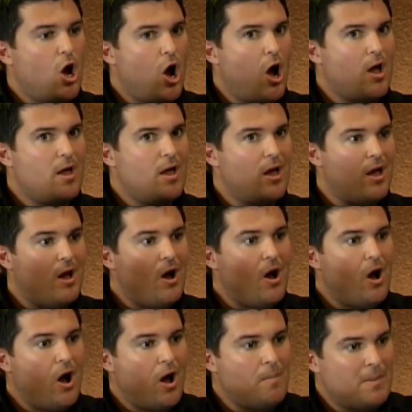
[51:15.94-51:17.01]

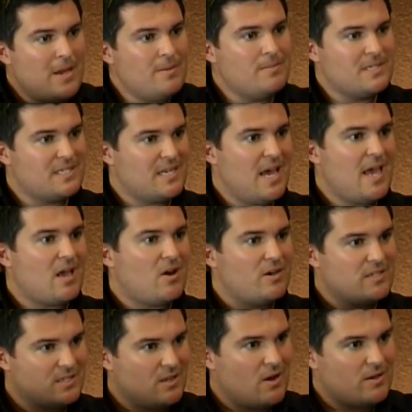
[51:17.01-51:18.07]
uh, I made a mistake.
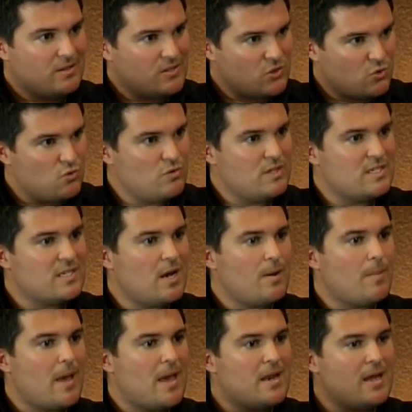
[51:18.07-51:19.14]
I, I, screwed this
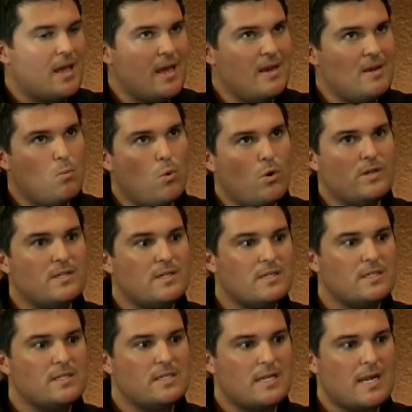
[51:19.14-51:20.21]
up. And, it, and it, what it
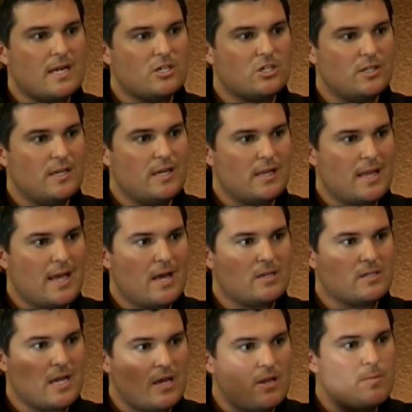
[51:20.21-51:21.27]
does is it actually
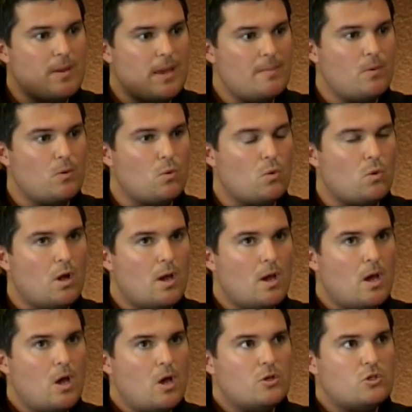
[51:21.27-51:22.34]
allows other people
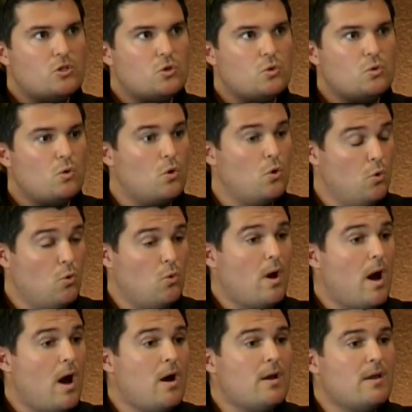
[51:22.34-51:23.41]
to who
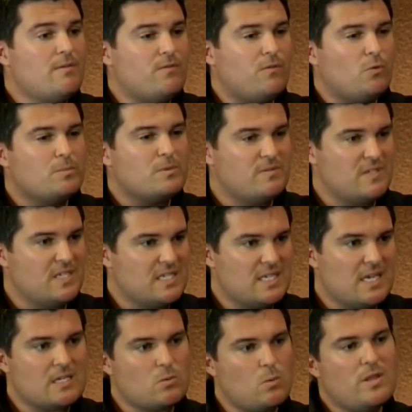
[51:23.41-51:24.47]
are in forms of
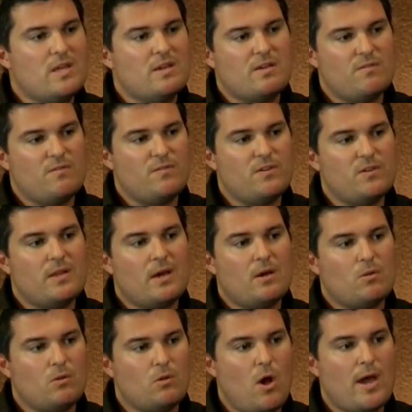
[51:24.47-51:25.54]
success where they can feel
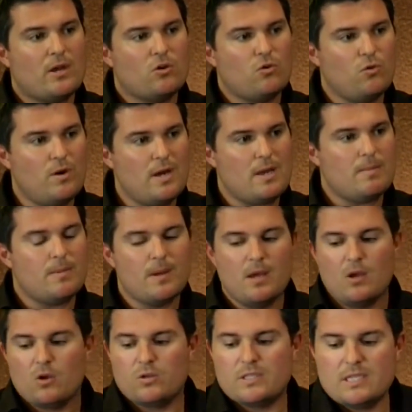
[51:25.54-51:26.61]
that line creep
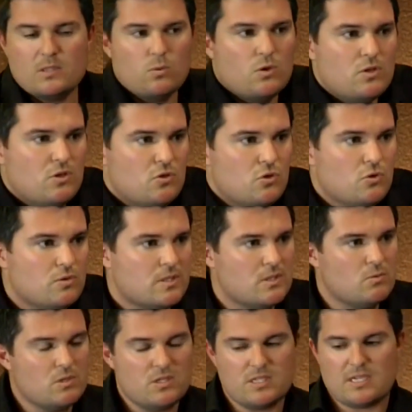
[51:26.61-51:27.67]
because that's what you do is
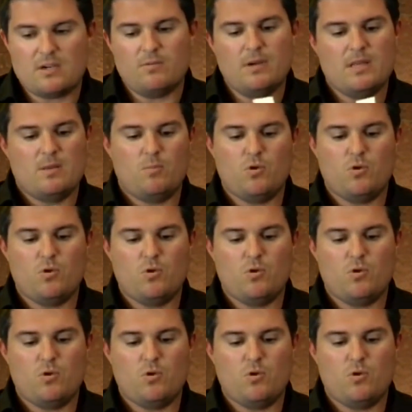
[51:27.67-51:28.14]
when you start reading the